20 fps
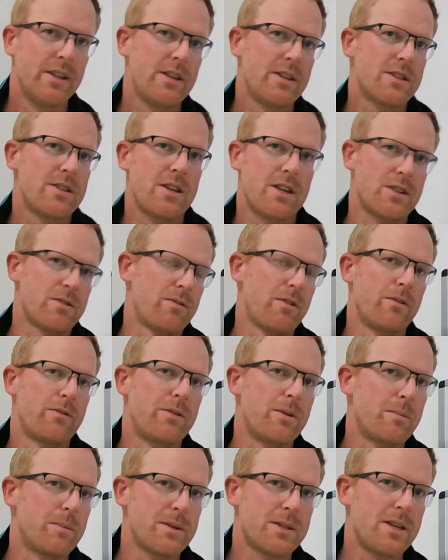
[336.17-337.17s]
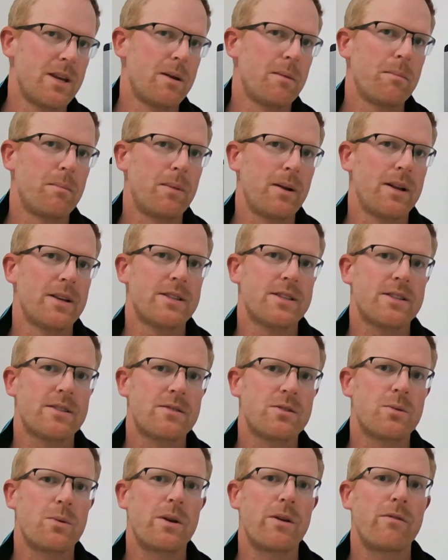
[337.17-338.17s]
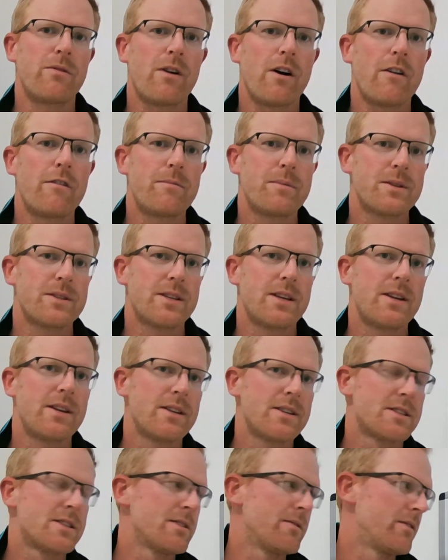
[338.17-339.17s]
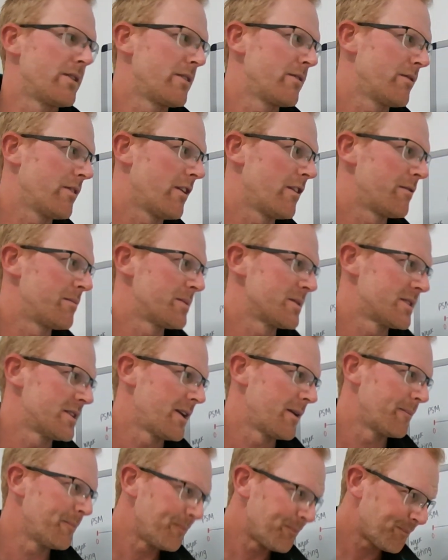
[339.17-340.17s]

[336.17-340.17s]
So that's 50% plus 25%, 75%.